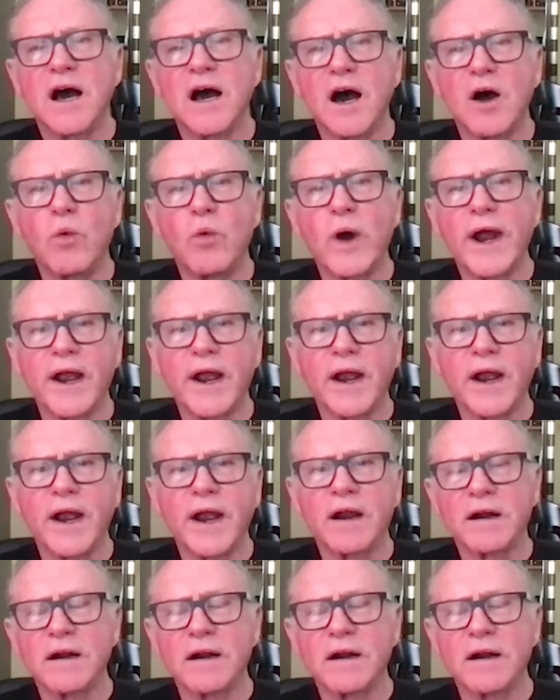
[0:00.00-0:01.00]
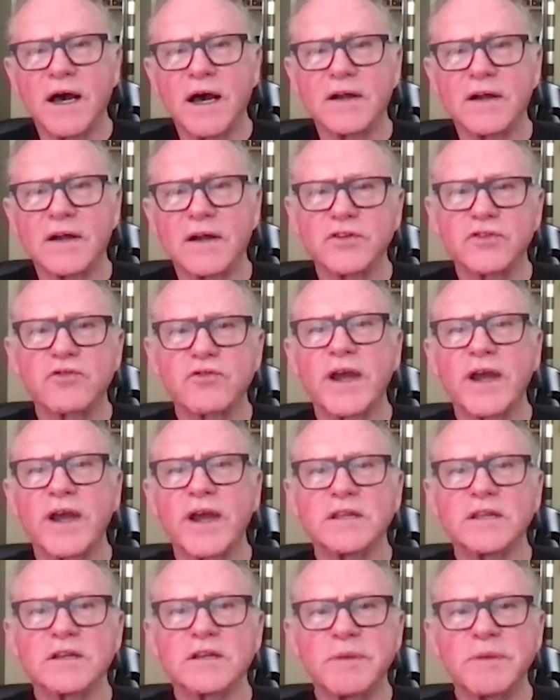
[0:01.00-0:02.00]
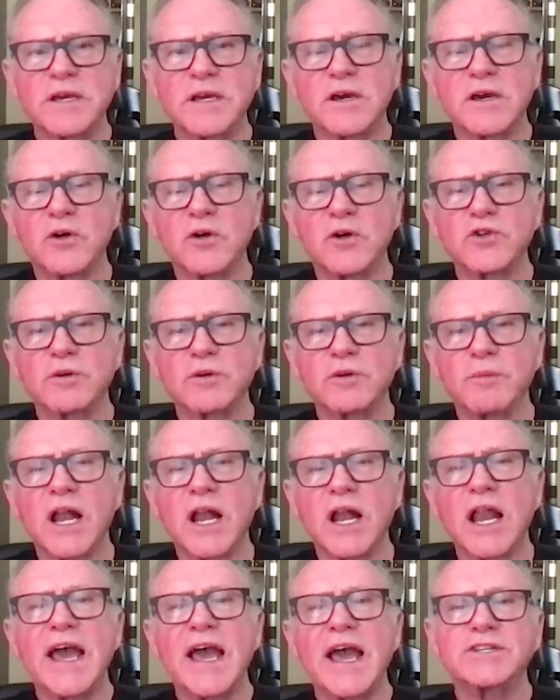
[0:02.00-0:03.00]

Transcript: aware, train them to be coachable.